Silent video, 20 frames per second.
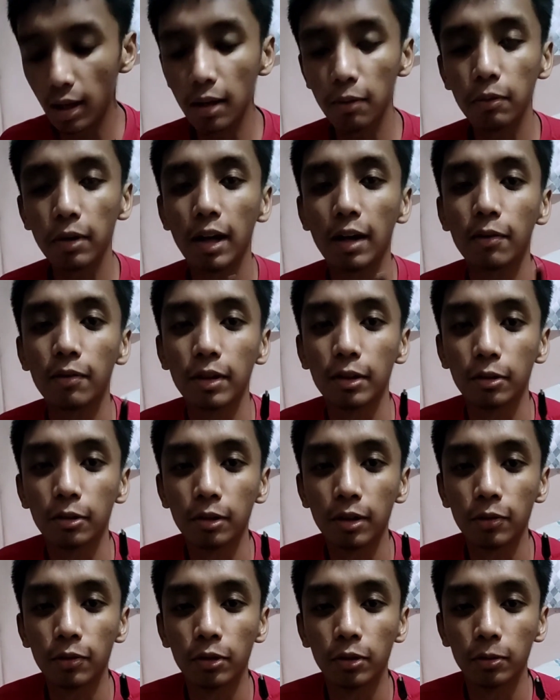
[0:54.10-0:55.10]
we have a
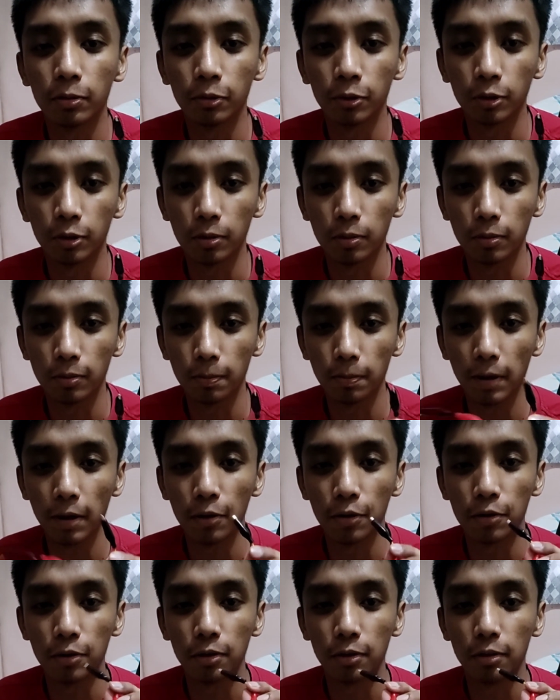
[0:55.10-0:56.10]
3 volt
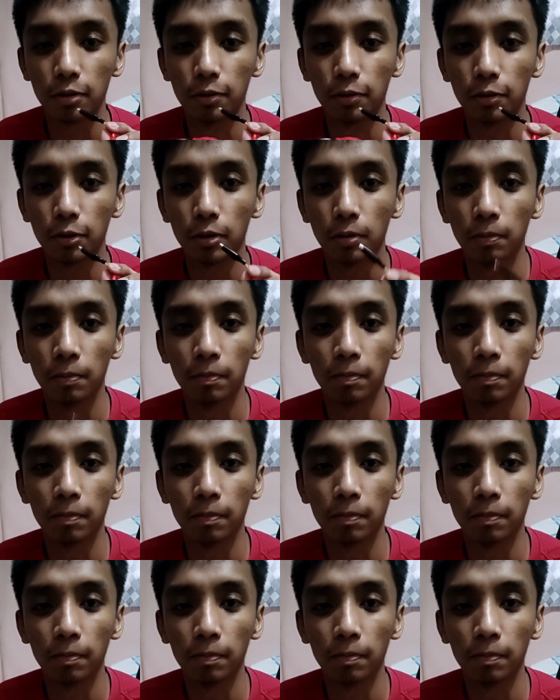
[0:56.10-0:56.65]
power source for